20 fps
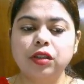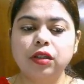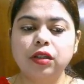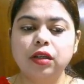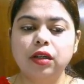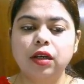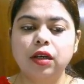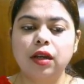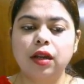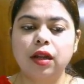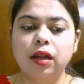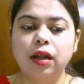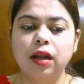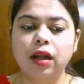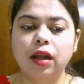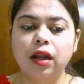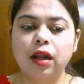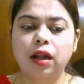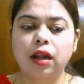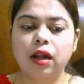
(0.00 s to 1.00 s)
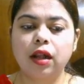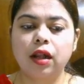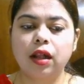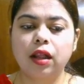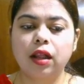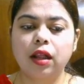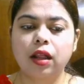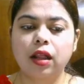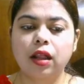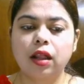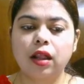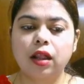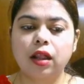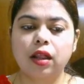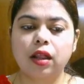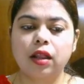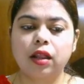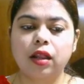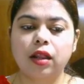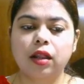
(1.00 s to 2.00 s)

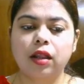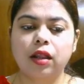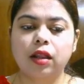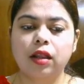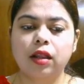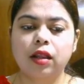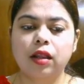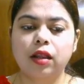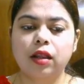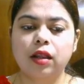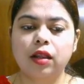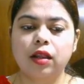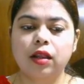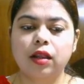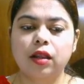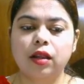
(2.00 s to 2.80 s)
No one is speaking in this clip.